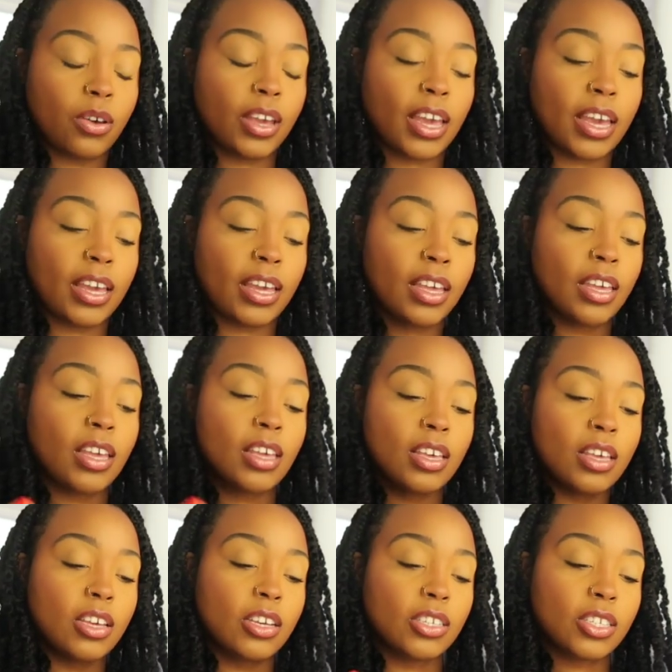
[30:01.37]
okay?
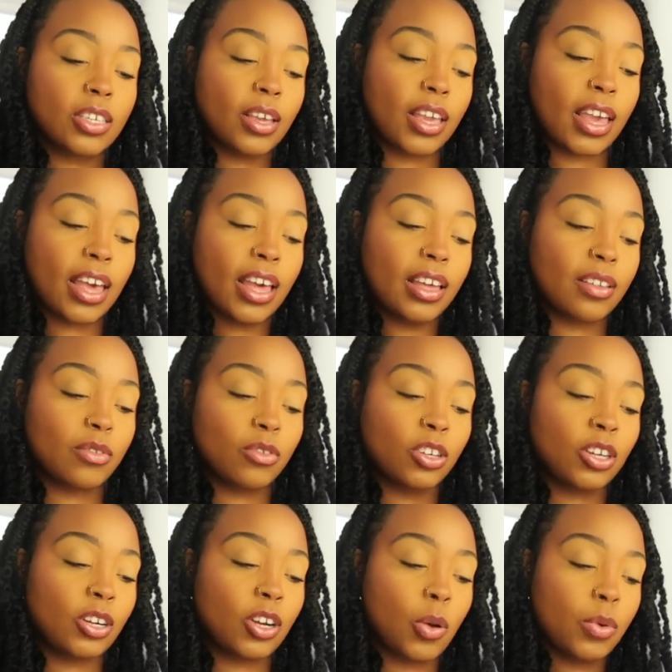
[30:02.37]
So yeah,
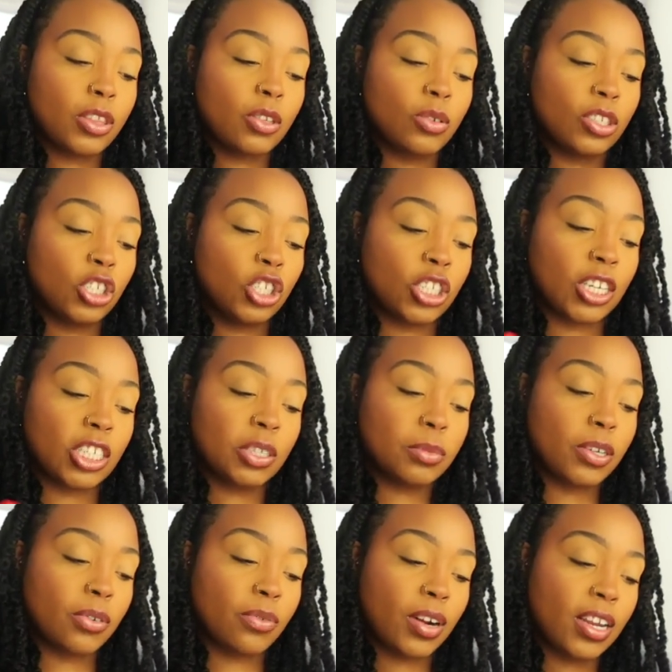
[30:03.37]
you're going through a judgment